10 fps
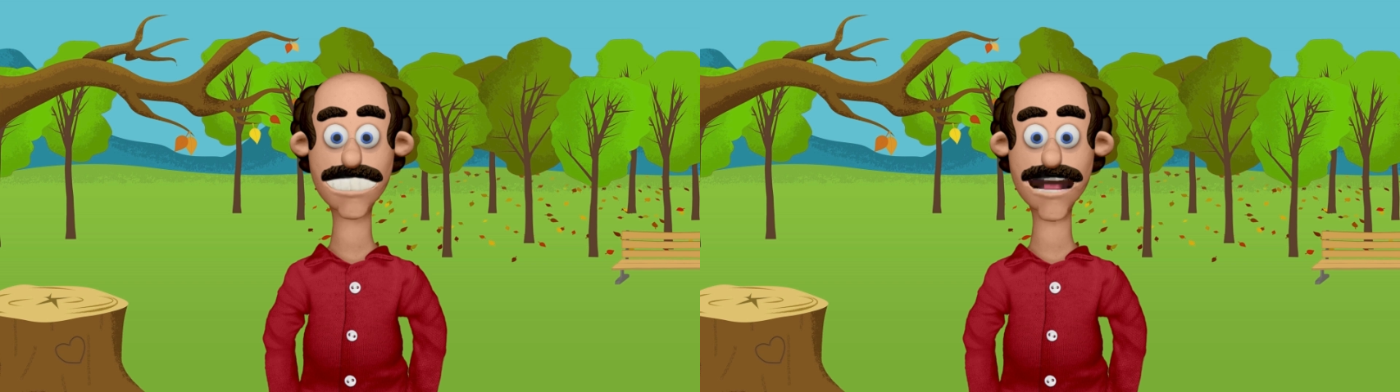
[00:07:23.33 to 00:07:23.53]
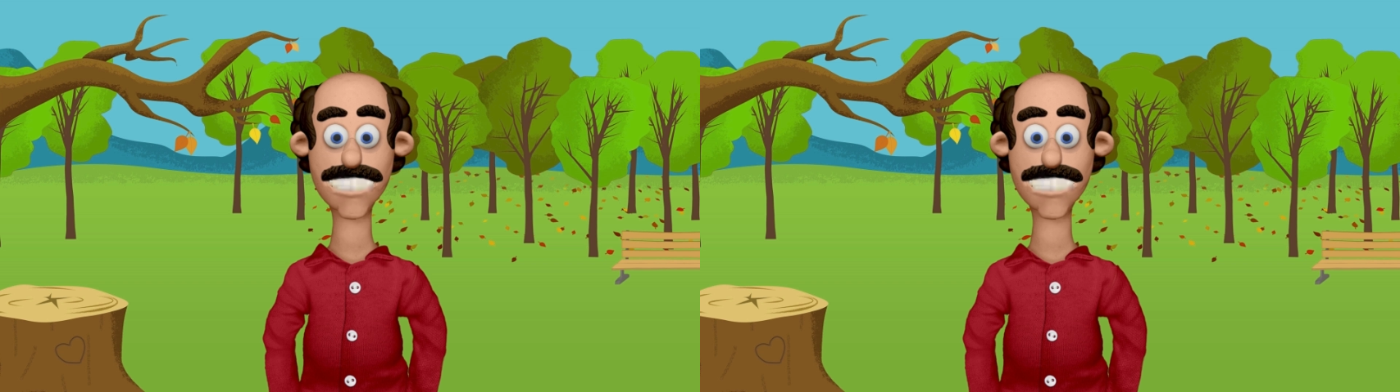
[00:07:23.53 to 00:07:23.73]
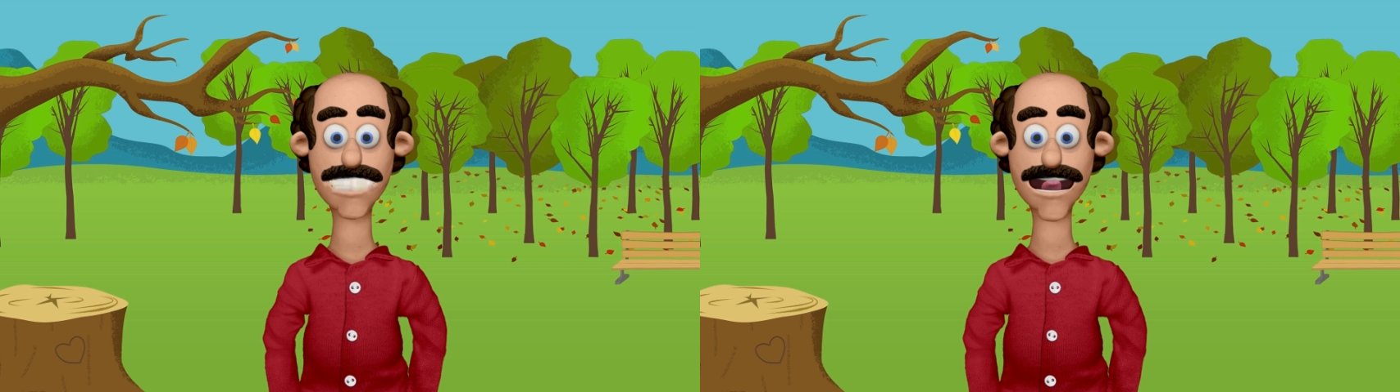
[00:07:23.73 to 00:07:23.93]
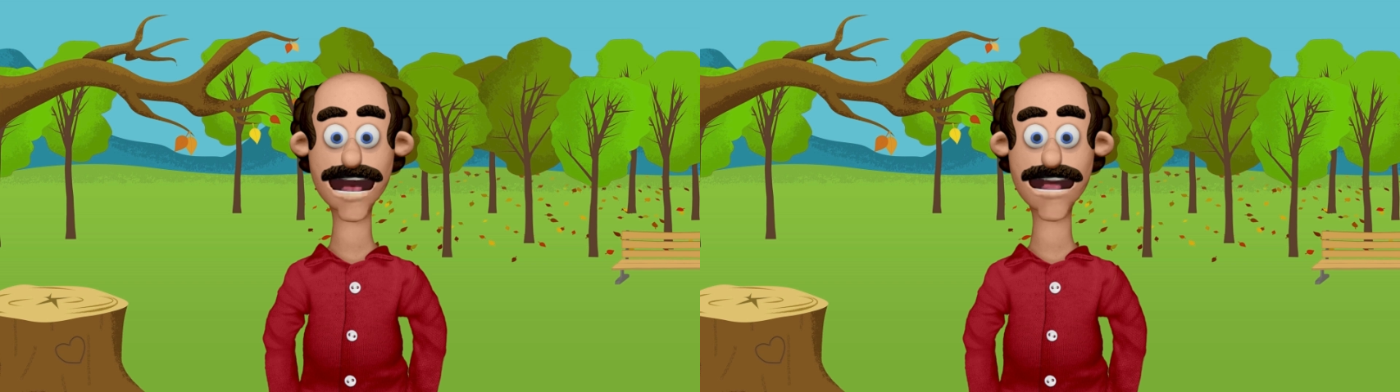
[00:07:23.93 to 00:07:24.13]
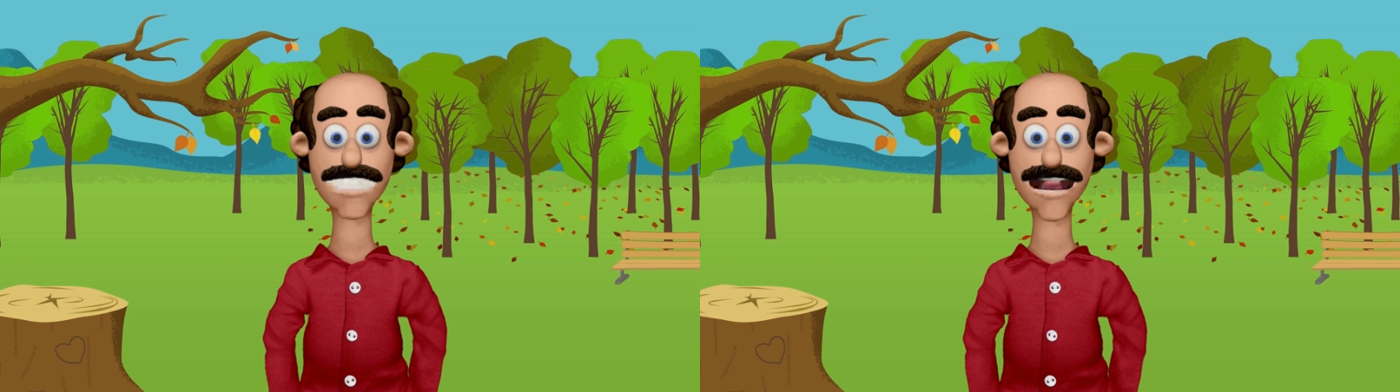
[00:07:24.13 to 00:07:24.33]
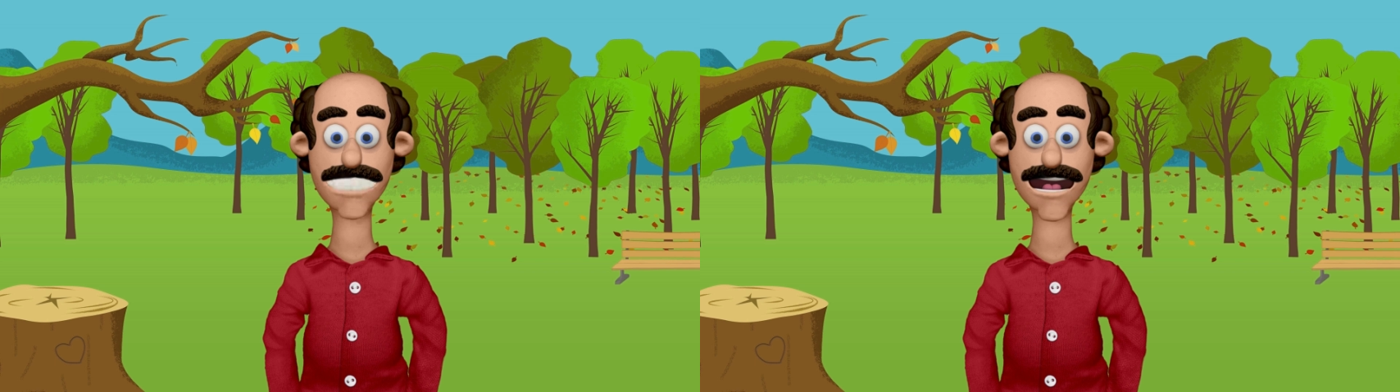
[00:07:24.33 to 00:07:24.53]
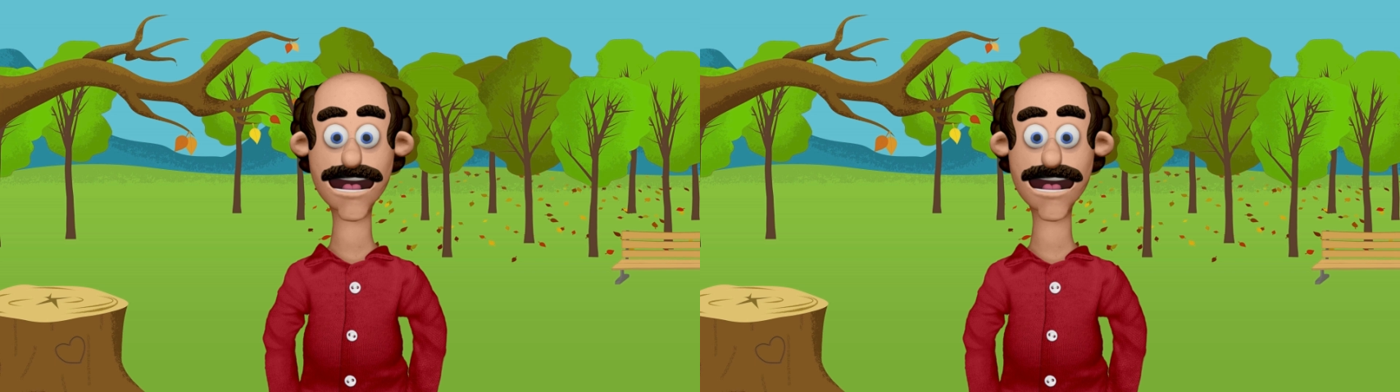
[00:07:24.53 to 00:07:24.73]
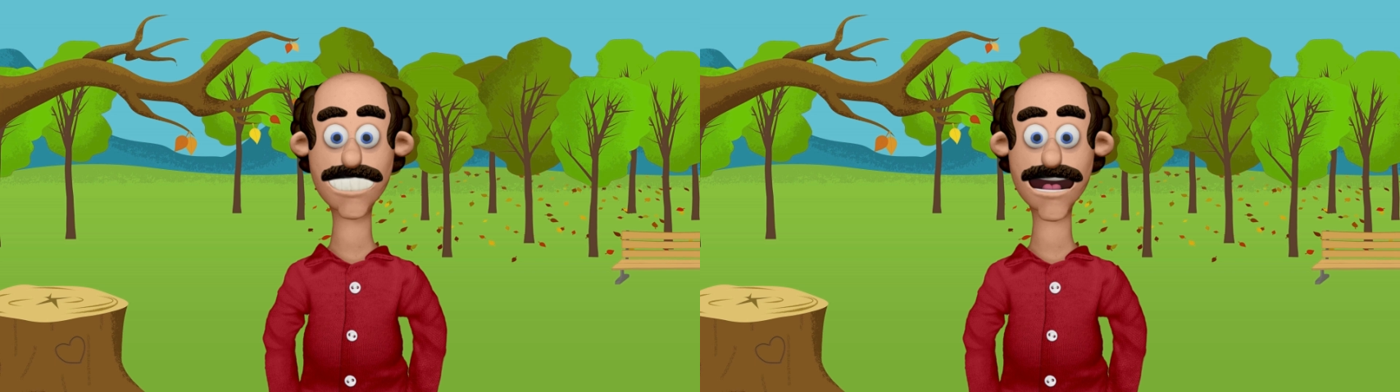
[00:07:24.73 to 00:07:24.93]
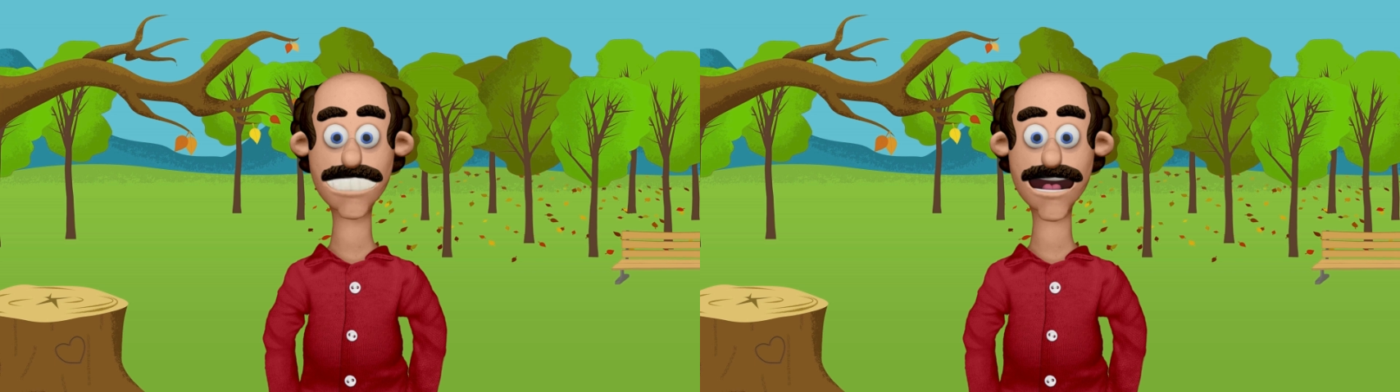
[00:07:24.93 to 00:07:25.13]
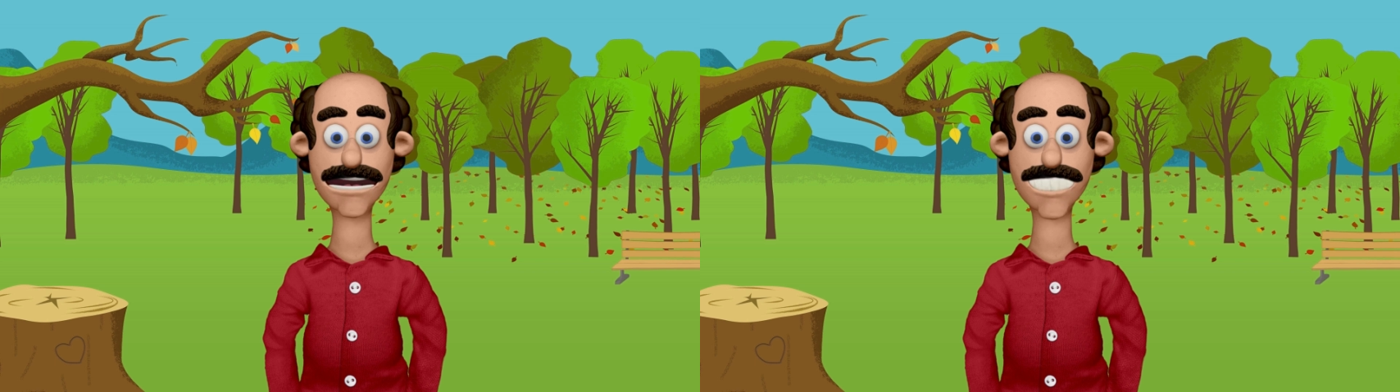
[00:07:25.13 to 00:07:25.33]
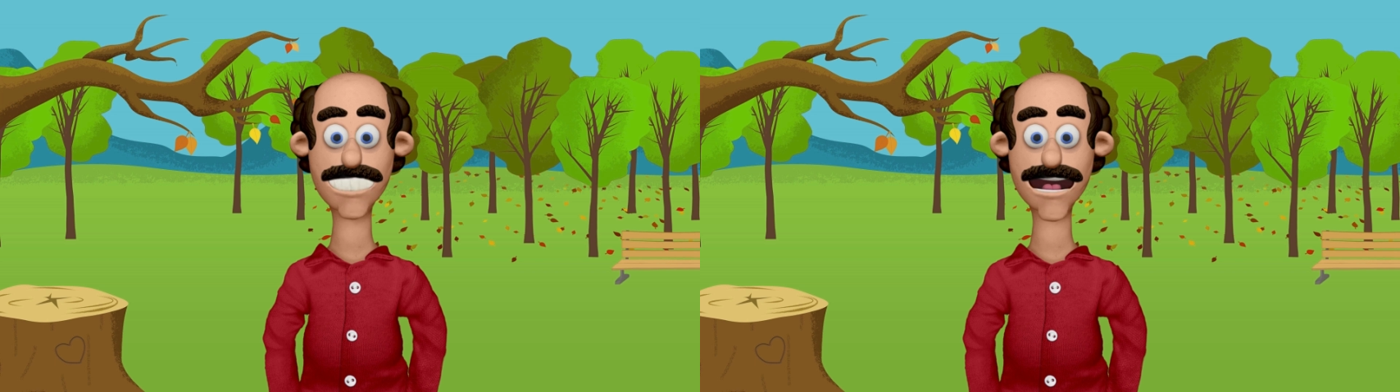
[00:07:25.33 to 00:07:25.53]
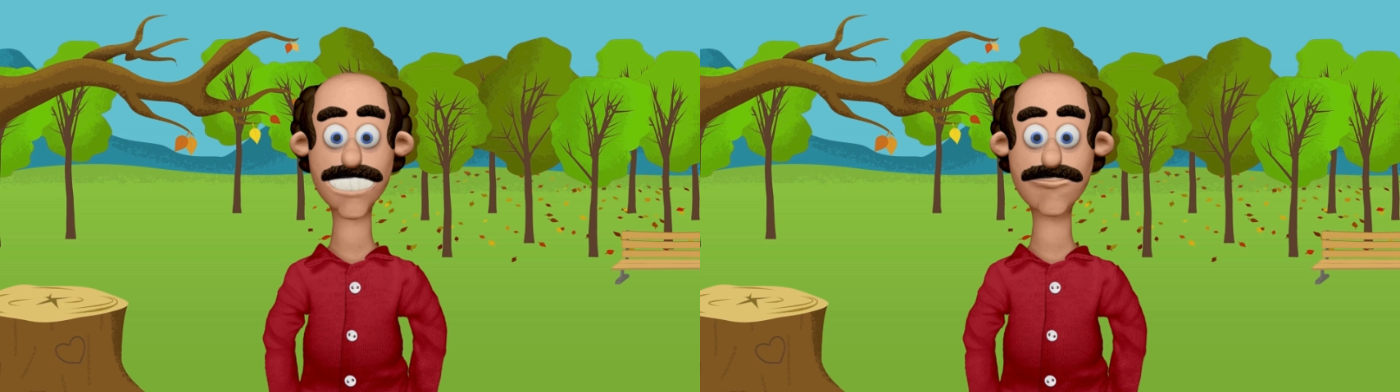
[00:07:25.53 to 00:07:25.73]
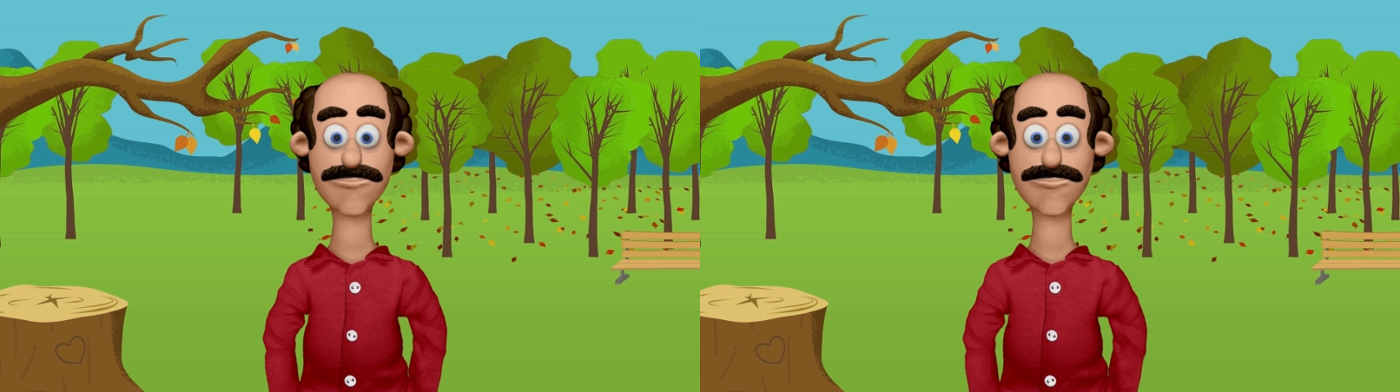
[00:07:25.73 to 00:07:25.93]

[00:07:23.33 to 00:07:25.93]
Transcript: function that I just left out, which is very important.